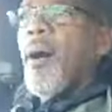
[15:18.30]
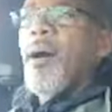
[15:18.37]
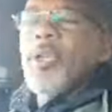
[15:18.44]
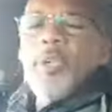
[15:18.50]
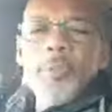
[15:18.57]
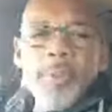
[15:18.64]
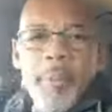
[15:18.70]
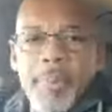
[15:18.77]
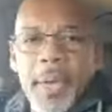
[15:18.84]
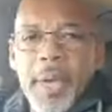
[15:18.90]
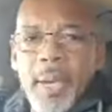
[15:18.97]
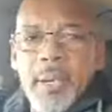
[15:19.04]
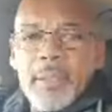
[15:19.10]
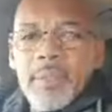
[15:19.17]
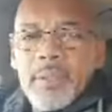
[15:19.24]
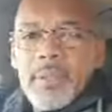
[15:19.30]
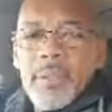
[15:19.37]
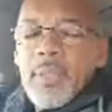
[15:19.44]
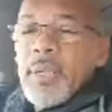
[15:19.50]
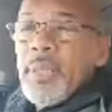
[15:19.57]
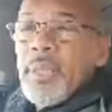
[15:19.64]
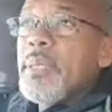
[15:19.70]
are you prepared
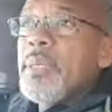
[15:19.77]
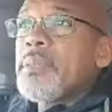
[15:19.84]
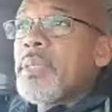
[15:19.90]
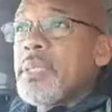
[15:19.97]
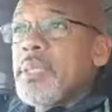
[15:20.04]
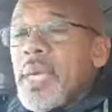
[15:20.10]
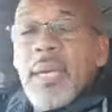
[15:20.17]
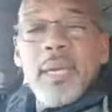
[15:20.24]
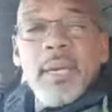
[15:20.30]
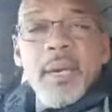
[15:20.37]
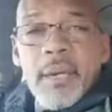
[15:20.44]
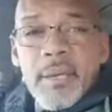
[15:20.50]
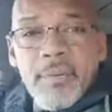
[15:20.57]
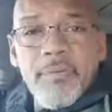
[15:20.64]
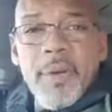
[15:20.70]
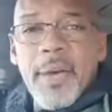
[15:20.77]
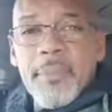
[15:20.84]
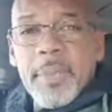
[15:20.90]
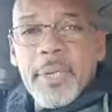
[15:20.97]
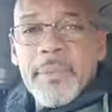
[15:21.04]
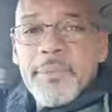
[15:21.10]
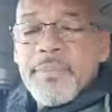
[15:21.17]
to take care of your
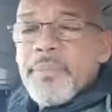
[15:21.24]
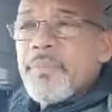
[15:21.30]
family?